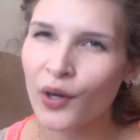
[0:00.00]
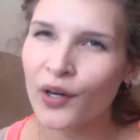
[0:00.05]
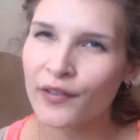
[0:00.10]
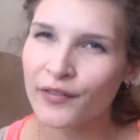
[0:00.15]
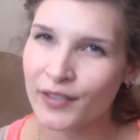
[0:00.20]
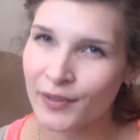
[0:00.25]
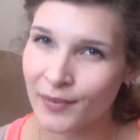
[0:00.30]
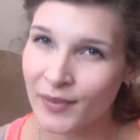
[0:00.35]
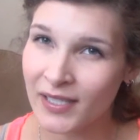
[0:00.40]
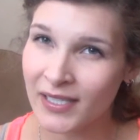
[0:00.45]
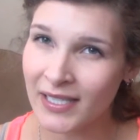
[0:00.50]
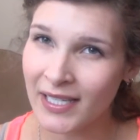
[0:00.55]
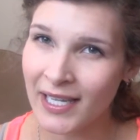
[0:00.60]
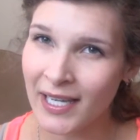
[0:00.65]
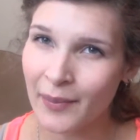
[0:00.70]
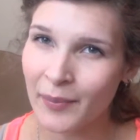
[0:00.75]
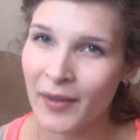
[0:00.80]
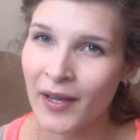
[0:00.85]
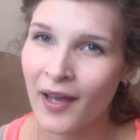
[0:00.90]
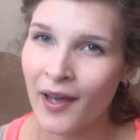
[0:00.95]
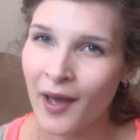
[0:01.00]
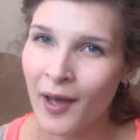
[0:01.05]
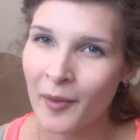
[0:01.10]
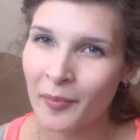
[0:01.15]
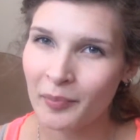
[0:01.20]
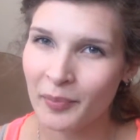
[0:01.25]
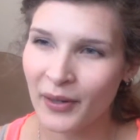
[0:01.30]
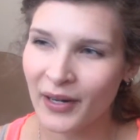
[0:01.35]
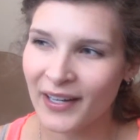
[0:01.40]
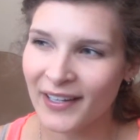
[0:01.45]
off some steam
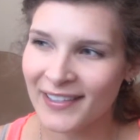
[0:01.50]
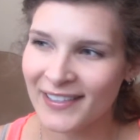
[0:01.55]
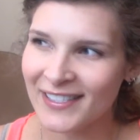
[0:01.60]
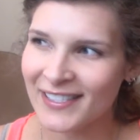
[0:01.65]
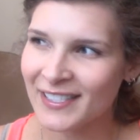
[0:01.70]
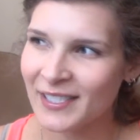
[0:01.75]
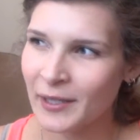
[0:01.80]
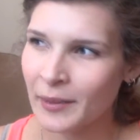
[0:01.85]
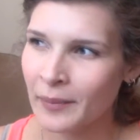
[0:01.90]
but